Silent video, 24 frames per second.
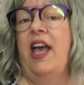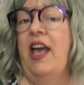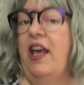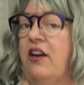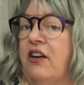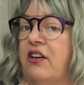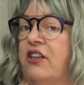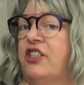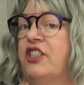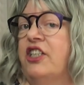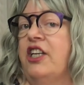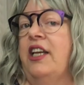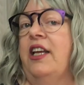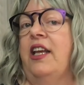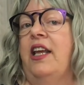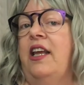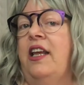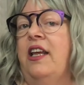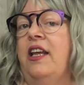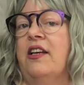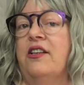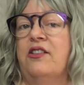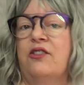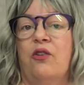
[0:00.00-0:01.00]
energy
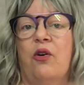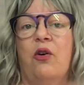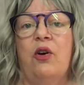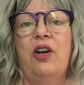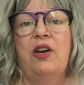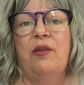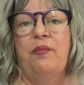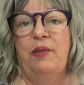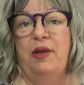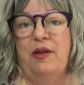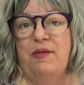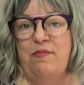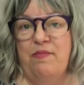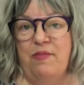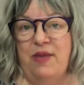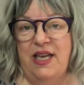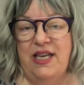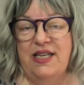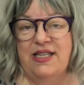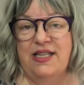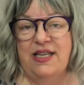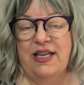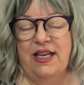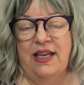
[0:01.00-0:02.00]
he is going to be
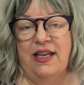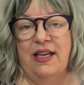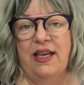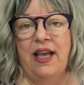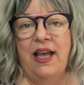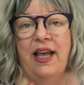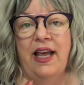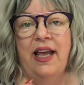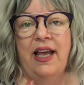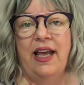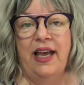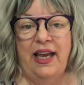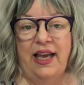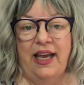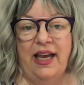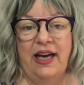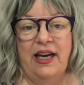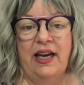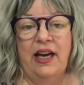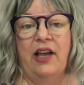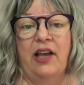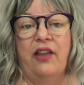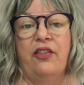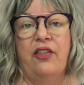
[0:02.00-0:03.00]
meeting
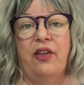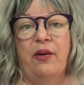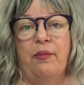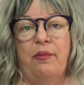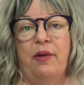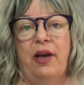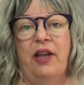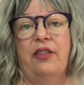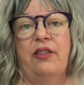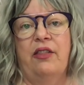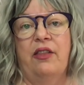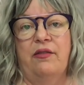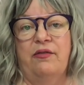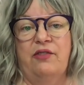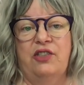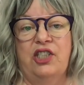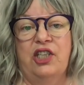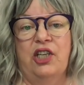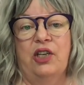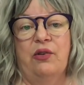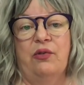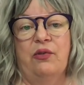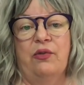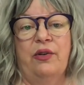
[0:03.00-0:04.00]
in the month of
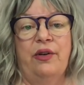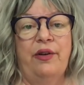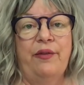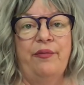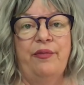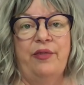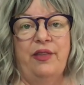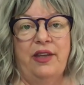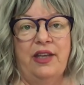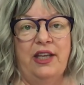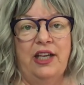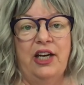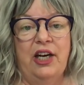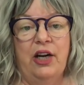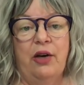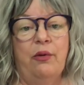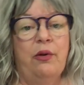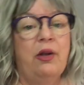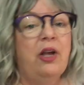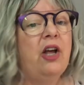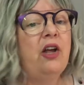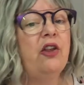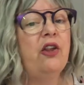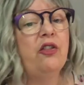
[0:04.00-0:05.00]
June. You
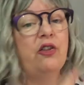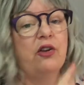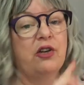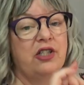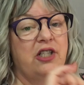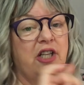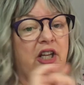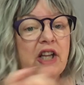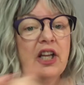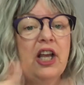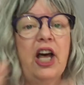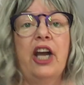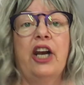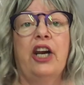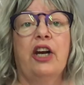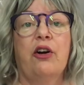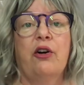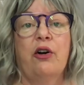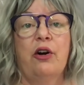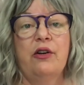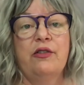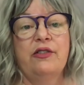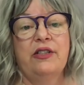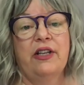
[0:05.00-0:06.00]
know, there's a lot of
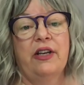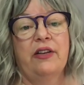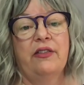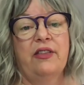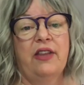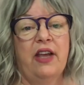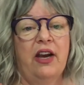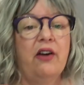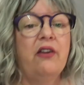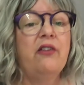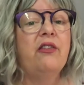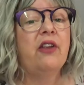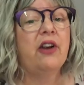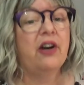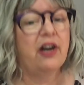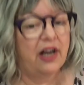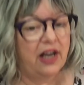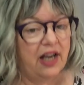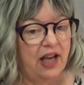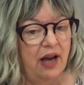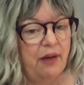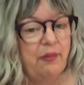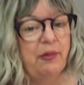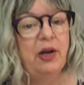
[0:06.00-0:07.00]
crows out there that are
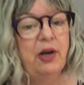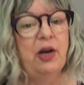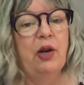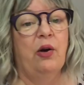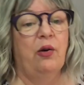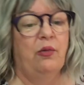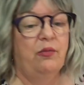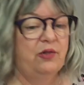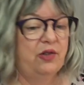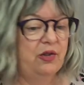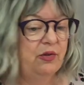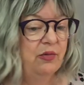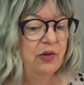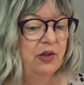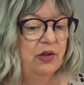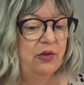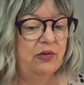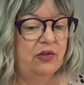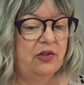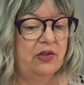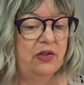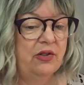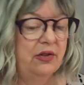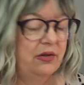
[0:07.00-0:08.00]
coming home to
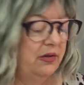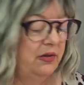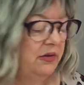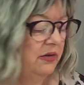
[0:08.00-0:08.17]
roost.